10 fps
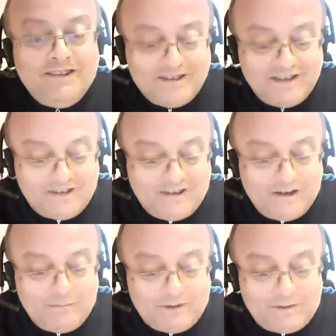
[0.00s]

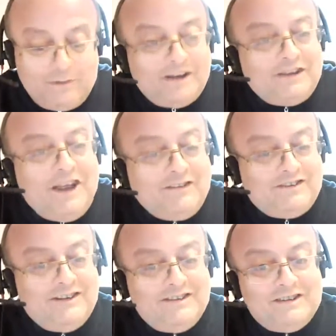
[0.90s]
disagreement by
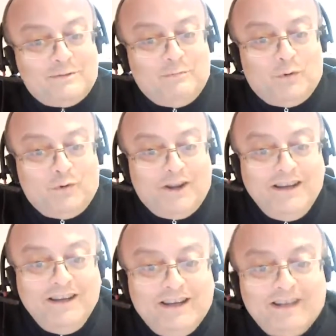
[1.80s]
Catherine this
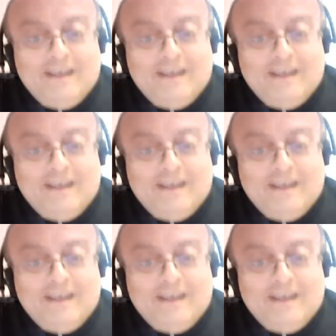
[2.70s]
morning.